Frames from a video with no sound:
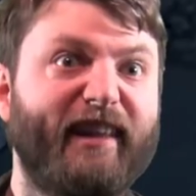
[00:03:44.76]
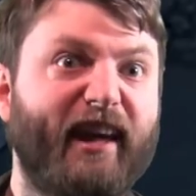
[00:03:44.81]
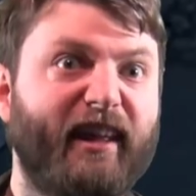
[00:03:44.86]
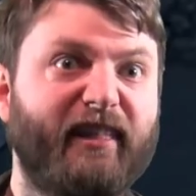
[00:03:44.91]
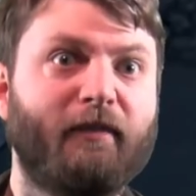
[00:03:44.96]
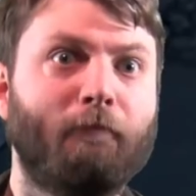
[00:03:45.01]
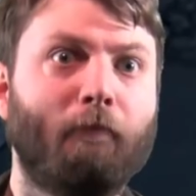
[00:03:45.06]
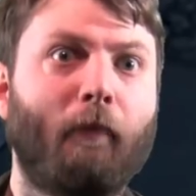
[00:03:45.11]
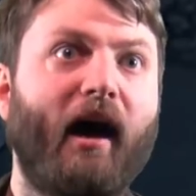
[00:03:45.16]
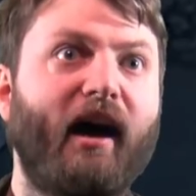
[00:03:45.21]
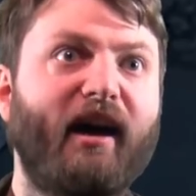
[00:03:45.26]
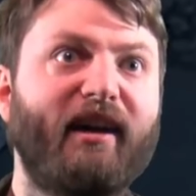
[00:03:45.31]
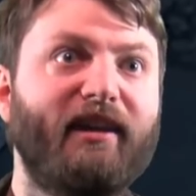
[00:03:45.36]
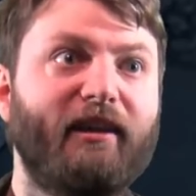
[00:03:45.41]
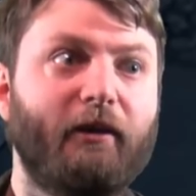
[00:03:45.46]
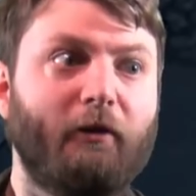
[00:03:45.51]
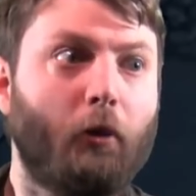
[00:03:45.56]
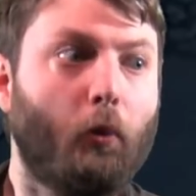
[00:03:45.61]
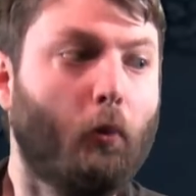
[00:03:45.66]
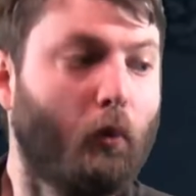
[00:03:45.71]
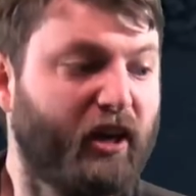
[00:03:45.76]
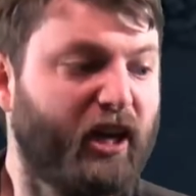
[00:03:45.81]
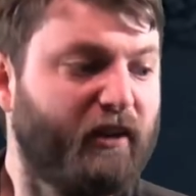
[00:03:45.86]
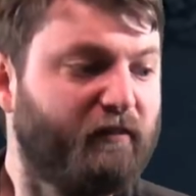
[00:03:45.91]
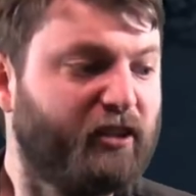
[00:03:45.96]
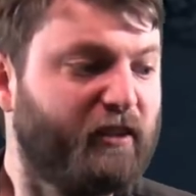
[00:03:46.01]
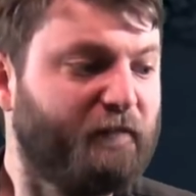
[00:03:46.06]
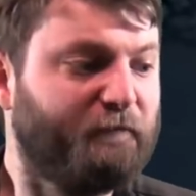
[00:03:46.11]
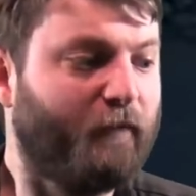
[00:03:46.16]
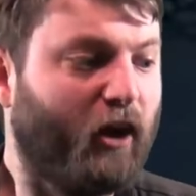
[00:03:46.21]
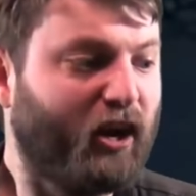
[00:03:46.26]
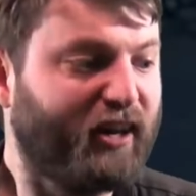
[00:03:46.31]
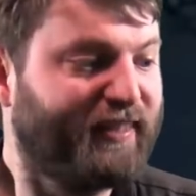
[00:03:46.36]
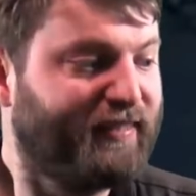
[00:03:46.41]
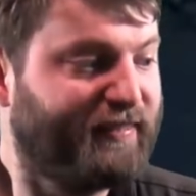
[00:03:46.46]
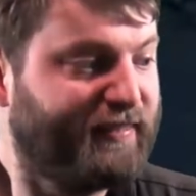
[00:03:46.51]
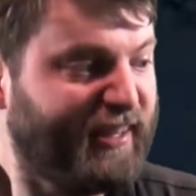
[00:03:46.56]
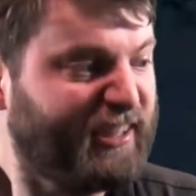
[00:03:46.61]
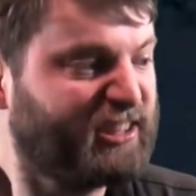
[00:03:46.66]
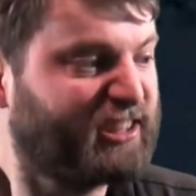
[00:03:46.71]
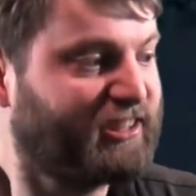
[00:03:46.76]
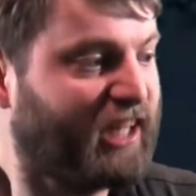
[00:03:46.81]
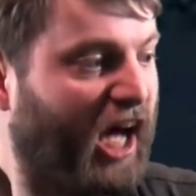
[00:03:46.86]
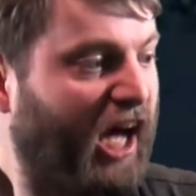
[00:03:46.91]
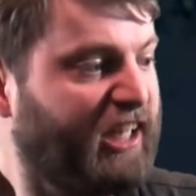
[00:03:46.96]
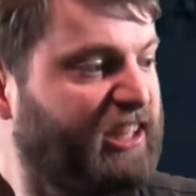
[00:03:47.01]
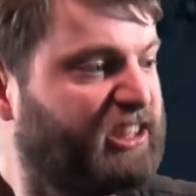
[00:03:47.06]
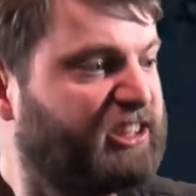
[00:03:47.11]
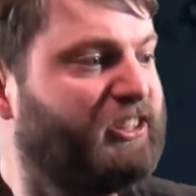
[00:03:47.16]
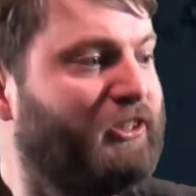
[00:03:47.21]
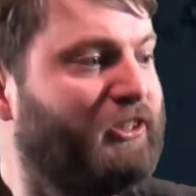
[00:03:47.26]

death by whatever the fuck this guy is